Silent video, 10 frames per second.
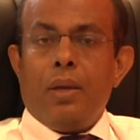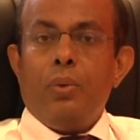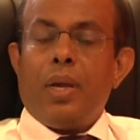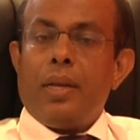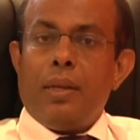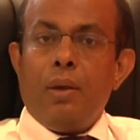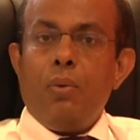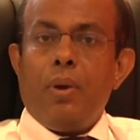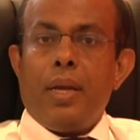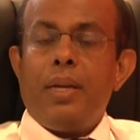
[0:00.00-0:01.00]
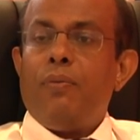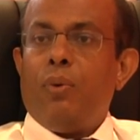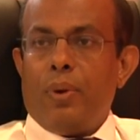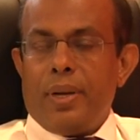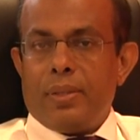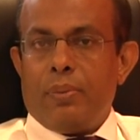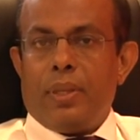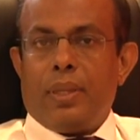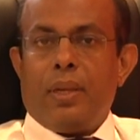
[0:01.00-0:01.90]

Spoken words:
You can give any fluids with